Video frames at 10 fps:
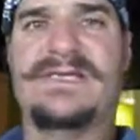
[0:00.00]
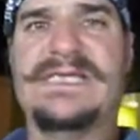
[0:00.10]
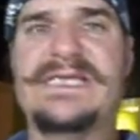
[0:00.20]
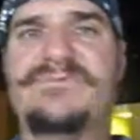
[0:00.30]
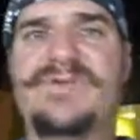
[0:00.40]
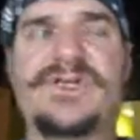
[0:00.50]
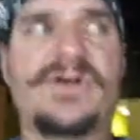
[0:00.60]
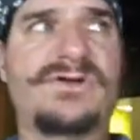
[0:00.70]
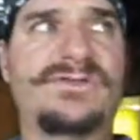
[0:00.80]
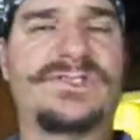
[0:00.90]
he
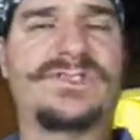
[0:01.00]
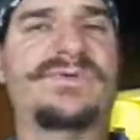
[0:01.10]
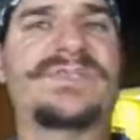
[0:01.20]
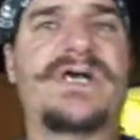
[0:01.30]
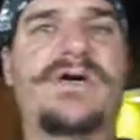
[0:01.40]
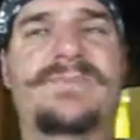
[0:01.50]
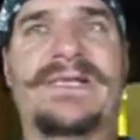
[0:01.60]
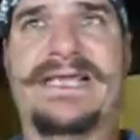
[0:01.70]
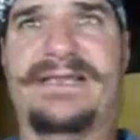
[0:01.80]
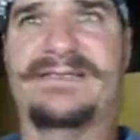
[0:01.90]
returns to his
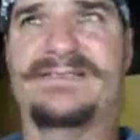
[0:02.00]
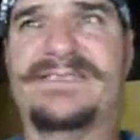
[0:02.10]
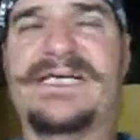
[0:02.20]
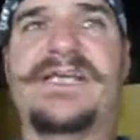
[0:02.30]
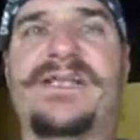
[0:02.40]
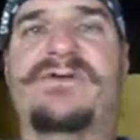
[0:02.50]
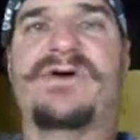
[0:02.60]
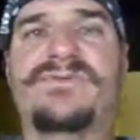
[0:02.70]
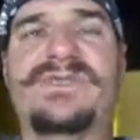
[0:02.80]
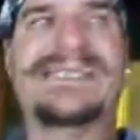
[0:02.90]
homeland, a hero.
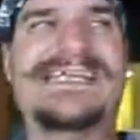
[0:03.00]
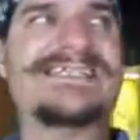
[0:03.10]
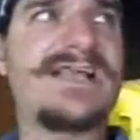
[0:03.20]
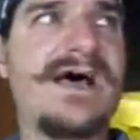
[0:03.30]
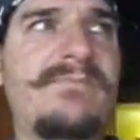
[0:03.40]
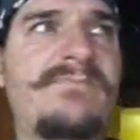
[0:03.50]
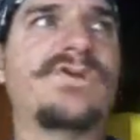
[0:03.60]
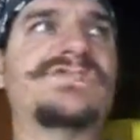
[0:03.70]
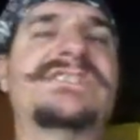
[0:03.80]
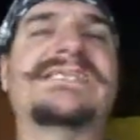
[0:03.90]
Islam
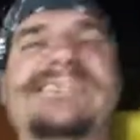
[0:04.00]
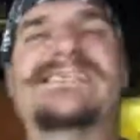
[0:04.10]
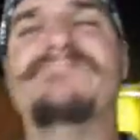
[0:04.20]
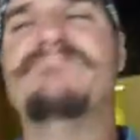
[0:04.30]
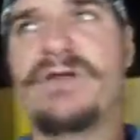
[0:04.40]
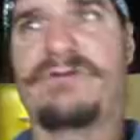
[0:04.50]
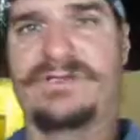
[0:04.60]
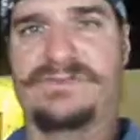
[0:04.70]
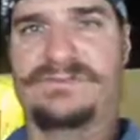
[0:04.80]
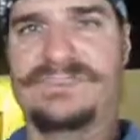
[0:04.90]
will see it as a
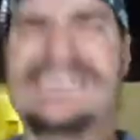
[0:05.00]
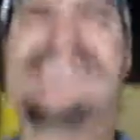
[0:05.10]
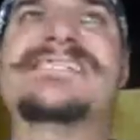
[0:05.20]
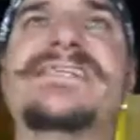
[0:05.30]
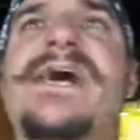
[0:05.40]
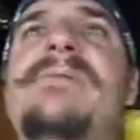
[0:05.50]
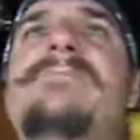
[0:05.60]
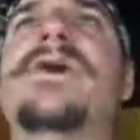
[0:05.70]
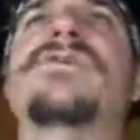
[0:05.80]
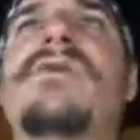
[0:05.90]
miracle. Islam,
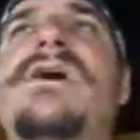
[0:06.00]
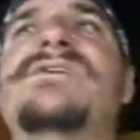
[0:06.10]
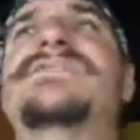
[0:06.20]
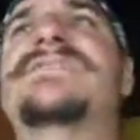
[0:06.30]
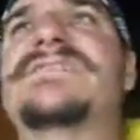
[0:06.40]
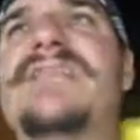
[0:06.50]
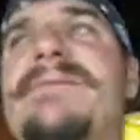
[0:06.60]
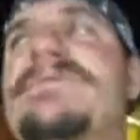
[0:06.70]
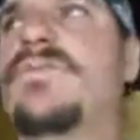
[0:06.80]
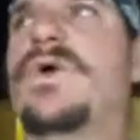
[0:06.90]
across the
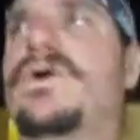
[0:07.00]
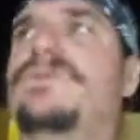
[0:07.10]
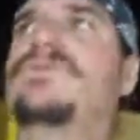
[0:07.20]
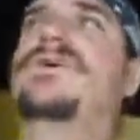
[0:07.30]
Islamic world,